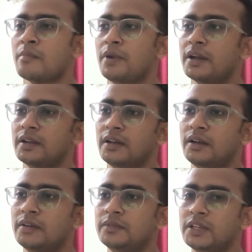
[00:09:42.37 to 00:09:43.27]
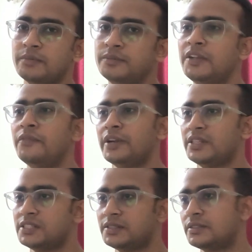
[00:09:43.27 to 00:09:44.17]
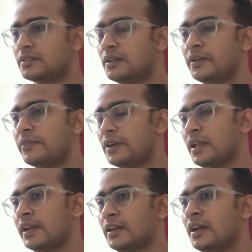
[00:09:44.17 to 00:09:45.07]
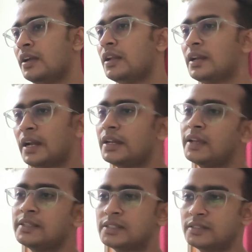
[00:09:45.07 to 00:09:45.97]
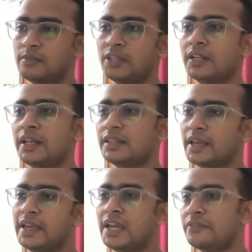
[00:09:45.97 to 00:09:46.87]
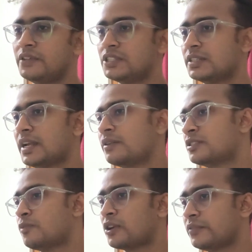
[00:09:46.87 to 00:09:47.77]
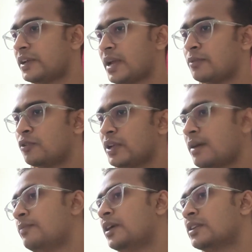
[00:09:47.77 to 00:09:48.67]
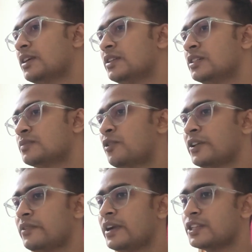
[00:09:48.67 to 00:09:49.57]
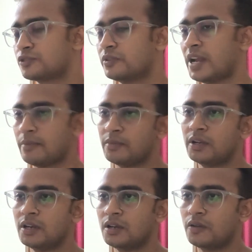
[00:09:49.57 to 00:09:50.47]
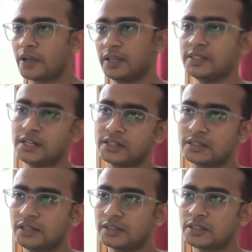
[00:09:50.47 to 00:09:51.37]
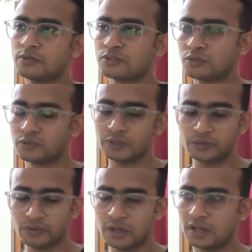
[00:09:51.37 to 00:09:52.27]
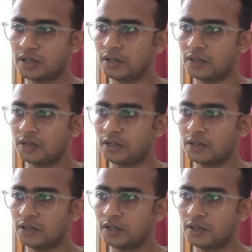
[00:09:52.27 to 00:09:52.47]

But the difference, like the delta is something like the AI feature that Spotify app don't have, but the Spotify restaurant have. Okay, is that sounds good to you?